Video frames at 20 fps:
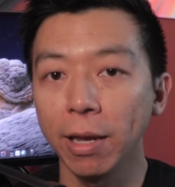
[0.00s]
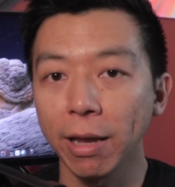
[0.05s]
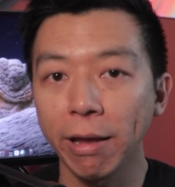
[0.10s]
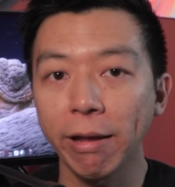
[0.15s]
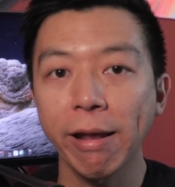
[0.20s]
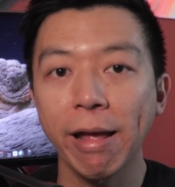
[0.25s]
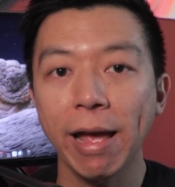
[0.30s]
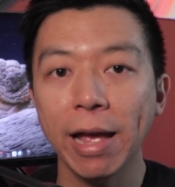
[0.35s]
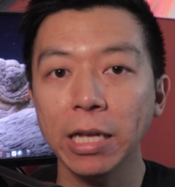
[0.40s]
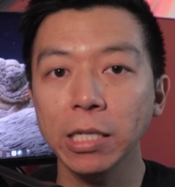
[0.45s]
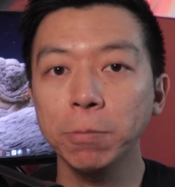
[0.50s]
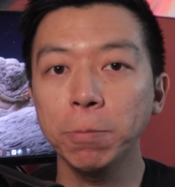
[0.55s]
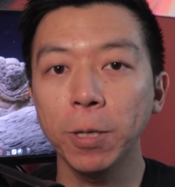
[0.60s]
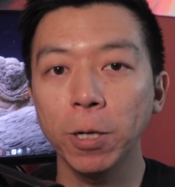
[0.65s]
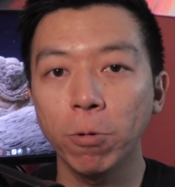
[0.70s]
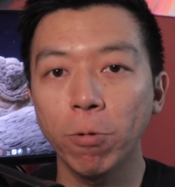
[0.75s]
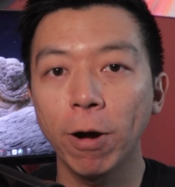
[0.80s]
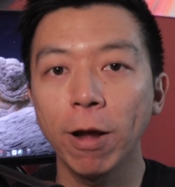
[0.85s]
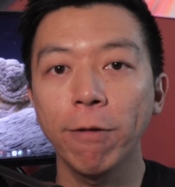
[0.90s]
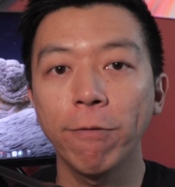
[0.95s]
it has
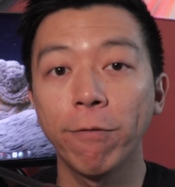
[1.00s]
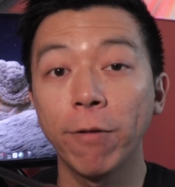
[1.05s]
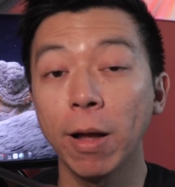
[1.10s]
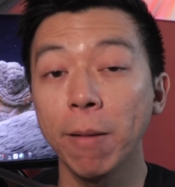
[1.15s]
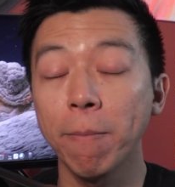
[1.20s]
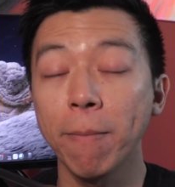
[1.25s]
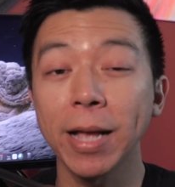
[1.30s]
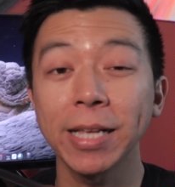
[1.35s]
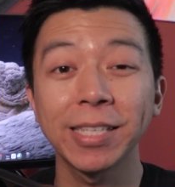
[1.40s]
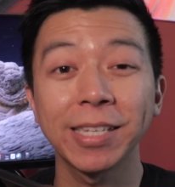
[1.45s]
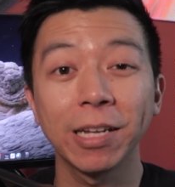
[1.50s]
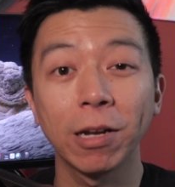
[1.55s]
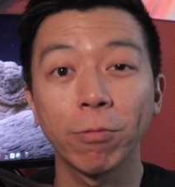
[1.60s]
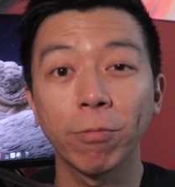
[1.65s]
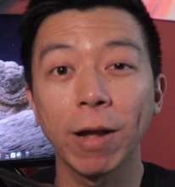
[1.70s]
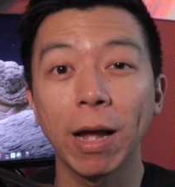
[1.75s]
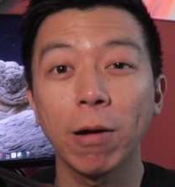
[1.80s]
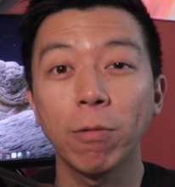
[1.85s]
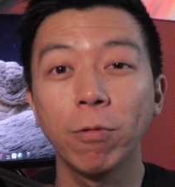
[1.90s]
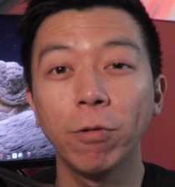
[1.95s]
been quite fun messing
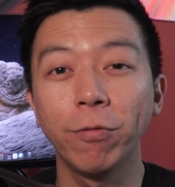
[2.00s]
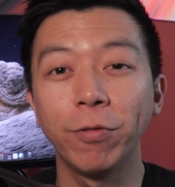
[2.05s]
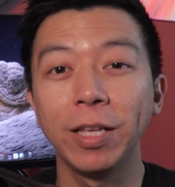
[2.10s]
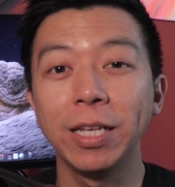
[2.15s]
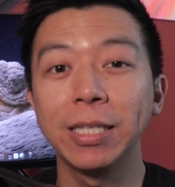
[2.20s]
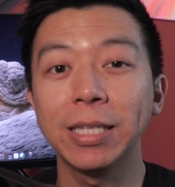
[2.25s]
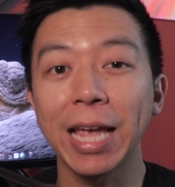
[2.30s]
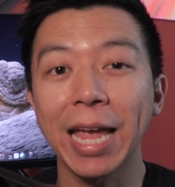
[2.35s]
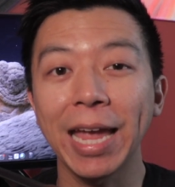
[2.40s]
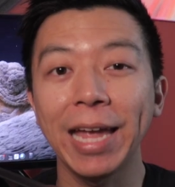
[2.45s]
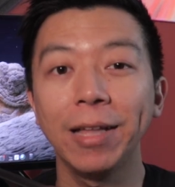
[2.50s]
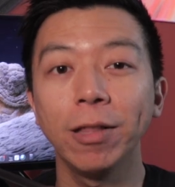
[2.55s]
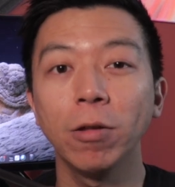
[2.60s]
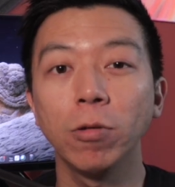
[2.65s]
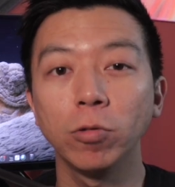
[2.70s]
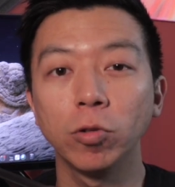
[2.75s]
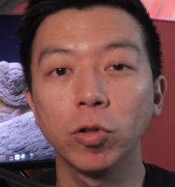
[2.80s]
around with these Halo